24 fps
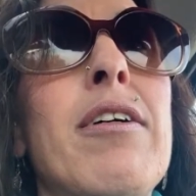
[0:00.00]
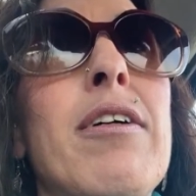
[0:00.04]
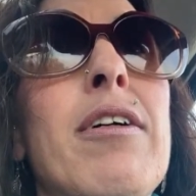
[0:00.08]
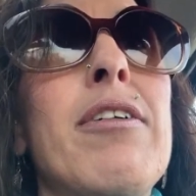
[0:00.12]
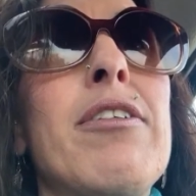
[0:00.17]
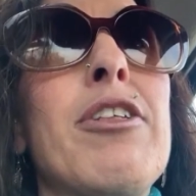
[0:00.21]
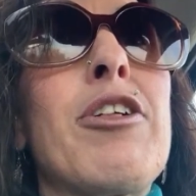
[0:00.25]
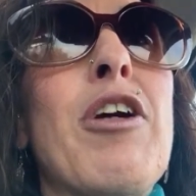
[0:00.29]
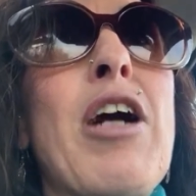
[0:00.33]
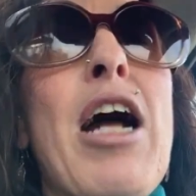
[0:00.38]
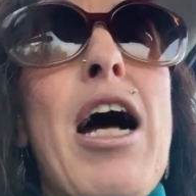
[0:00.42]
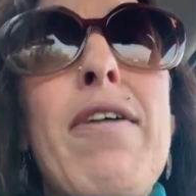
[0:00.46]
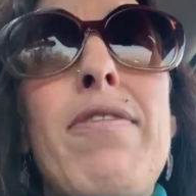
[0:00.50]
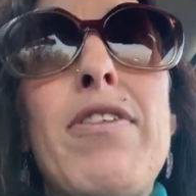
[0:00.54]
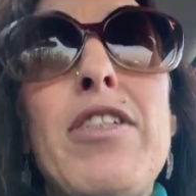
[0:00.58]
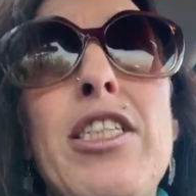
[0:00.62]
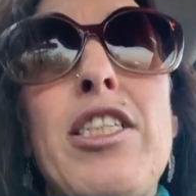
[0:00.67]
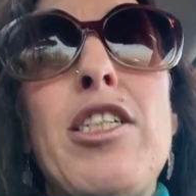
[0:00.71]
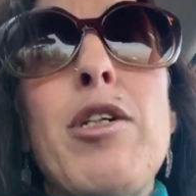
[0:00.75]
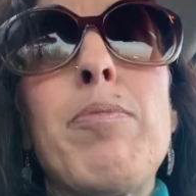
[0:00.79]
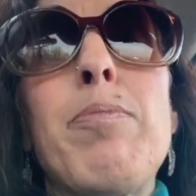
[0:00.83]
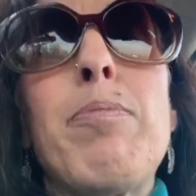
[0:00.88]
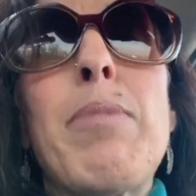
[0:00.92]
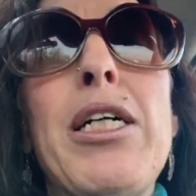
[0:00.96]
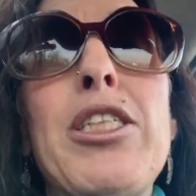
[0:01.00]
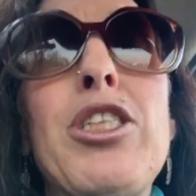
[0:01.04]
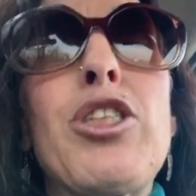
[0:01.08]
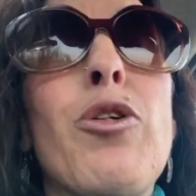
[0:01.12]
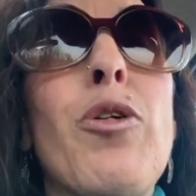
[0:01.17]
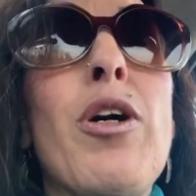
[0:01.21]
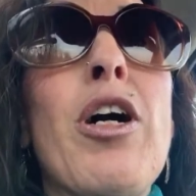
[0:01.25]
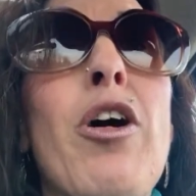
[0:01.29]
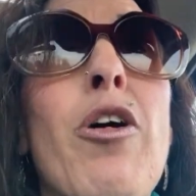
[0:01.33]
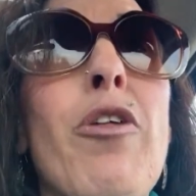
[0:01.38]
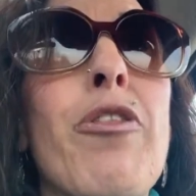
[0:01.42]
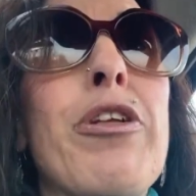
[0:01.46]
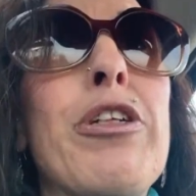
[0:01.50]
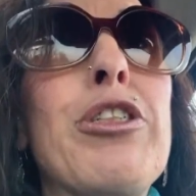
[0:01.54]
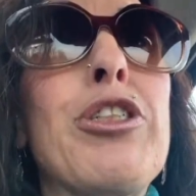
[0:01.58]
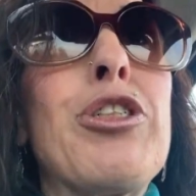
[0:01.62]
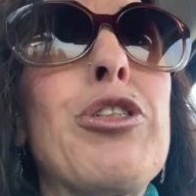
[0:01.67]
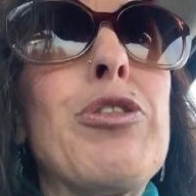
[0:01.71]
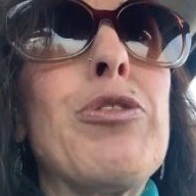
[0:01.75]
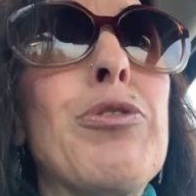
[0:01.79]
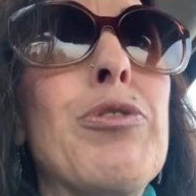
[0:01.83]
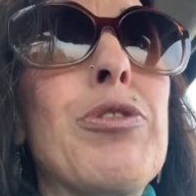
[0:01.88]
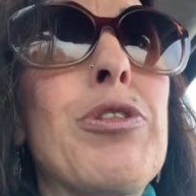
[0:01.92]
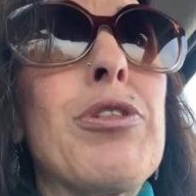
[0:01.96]
having some mental health
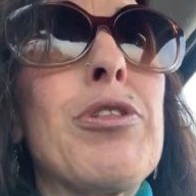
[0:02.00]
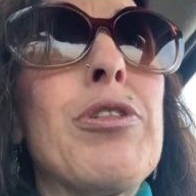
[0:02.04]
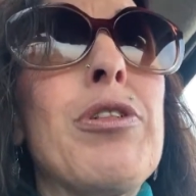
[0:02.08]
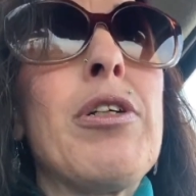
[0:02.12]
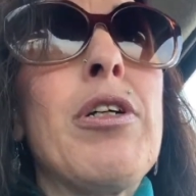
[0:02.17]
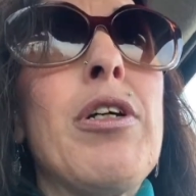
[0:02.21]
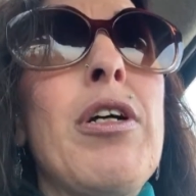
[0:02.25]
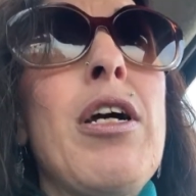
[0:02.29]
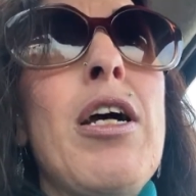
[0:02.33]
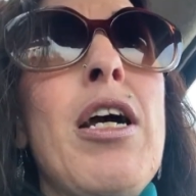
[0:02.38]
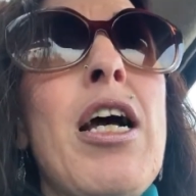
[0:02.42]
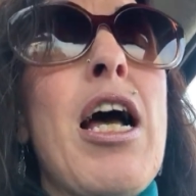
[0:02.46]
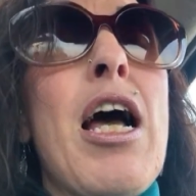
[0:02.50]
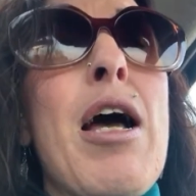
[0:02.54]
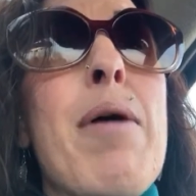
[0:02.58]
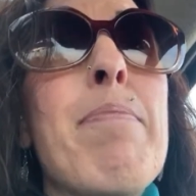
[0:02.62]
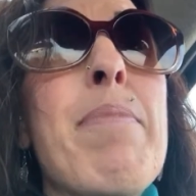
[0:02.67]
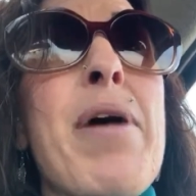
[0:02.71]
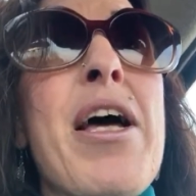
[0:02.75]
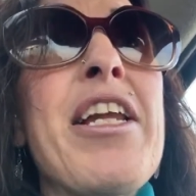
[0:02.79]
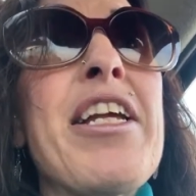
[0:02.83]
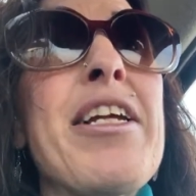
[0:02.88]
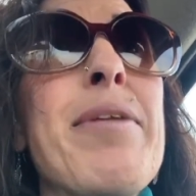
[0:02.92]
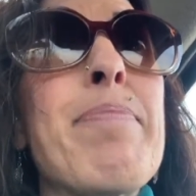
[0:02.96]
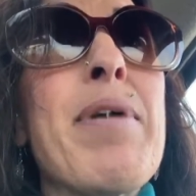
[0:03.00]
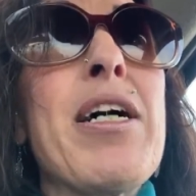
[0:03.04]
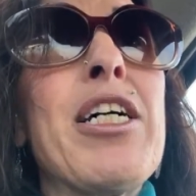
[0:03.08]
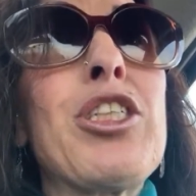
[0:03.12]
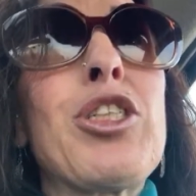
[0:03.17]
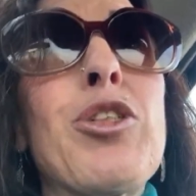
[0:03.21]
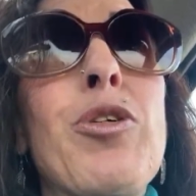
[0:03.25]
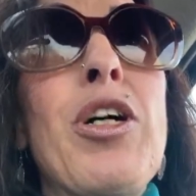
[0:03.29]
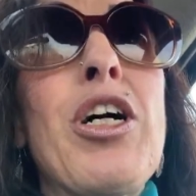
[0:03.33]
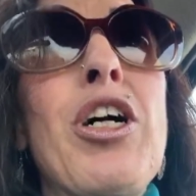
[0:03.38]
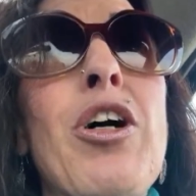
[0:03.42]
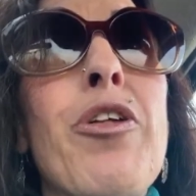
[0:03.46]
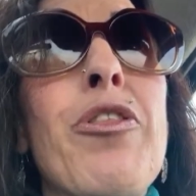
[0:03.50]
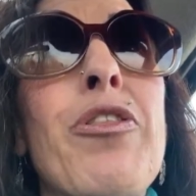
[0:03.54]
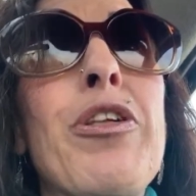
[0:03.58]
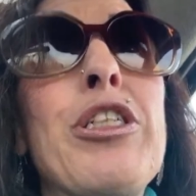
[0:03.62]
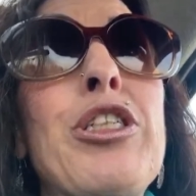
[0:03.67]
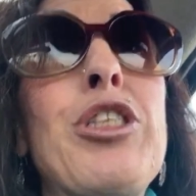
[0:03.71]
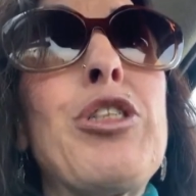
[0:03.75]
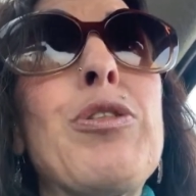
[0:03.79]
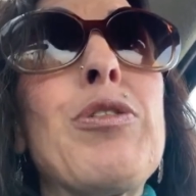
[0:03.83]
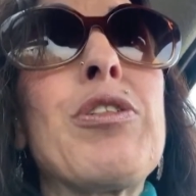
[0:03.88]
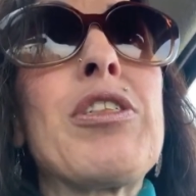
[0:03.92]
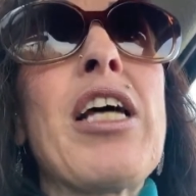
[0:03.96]
issues. And many mental health
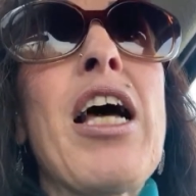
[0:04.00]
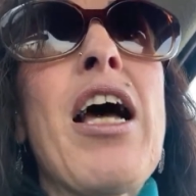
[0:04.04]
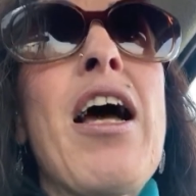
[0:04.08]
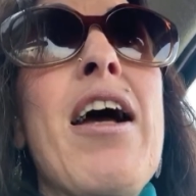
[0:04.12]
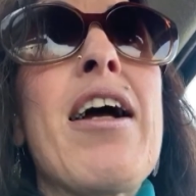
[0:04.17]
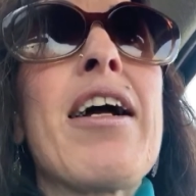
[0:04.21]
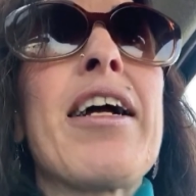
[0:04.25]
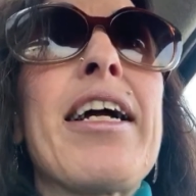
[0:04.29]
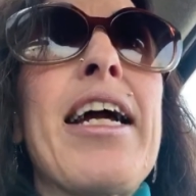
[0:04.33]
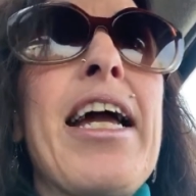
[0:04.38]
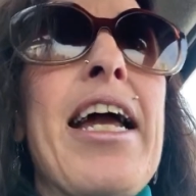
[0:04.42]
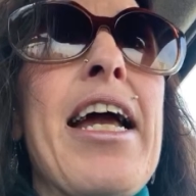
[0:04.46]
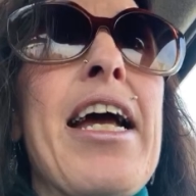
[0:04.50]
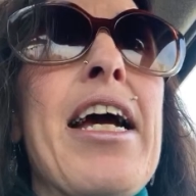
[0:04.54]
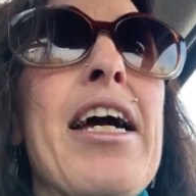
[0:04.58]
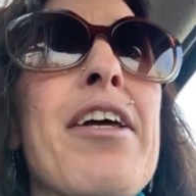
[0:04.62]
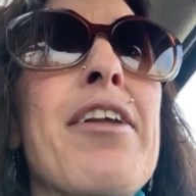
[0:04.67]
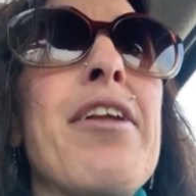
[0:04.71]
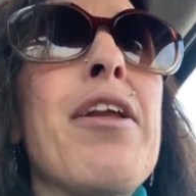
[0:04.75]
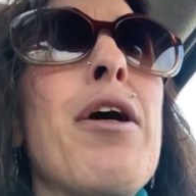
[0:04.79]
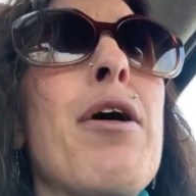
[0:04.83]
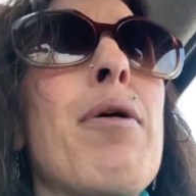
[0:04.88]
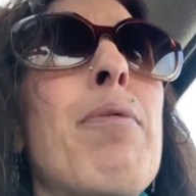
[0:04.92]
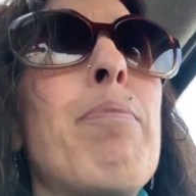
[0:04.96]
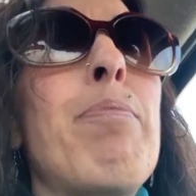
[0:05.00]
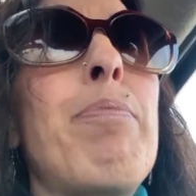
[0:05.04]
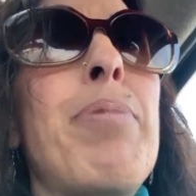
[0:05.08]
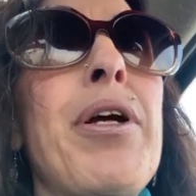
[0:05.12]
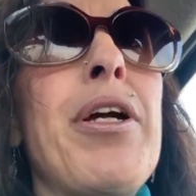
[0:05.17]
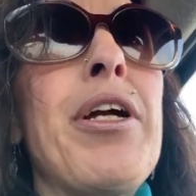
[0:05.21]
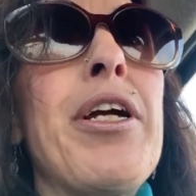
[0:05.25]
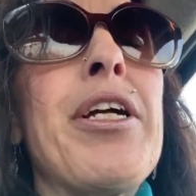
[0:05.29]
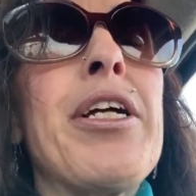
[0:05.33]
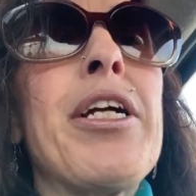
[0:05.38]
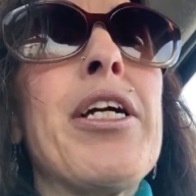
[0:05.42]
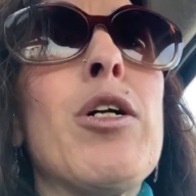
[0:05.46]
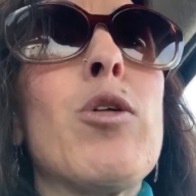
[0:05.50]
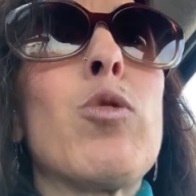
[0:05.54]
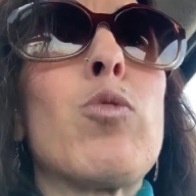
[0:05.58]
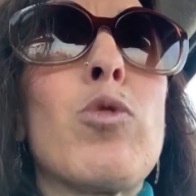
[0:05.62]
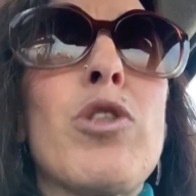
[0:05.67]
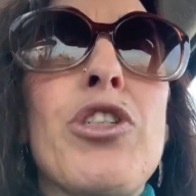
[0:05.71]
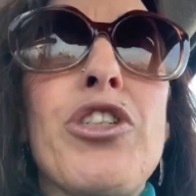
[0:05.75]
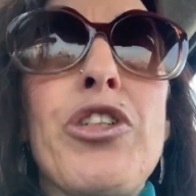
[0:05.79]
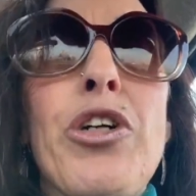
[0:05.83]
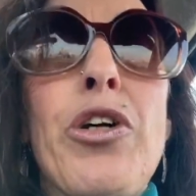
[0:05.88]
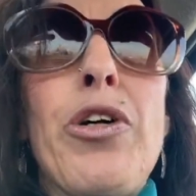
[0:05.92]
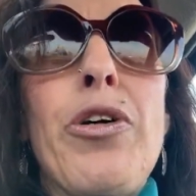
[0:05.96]
issues can be
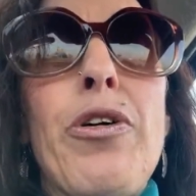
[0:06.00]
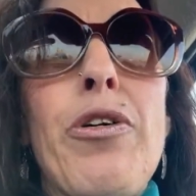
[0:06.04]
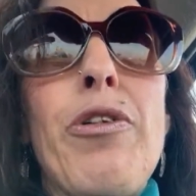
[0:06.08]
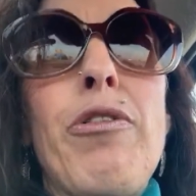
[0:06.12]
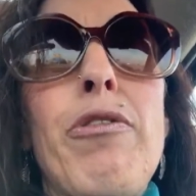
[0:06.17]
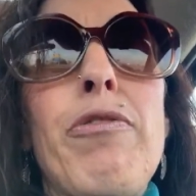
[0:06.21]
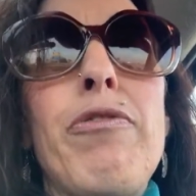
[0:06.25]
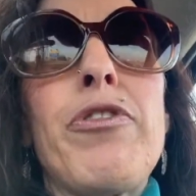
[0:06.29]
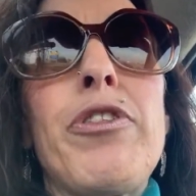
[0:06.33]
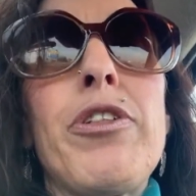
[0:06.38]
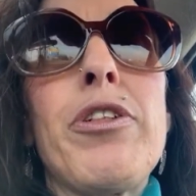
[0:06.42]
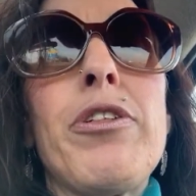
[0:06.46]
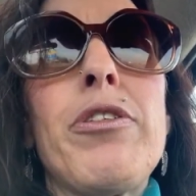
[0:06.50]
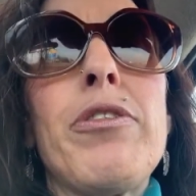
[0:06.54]
resolved.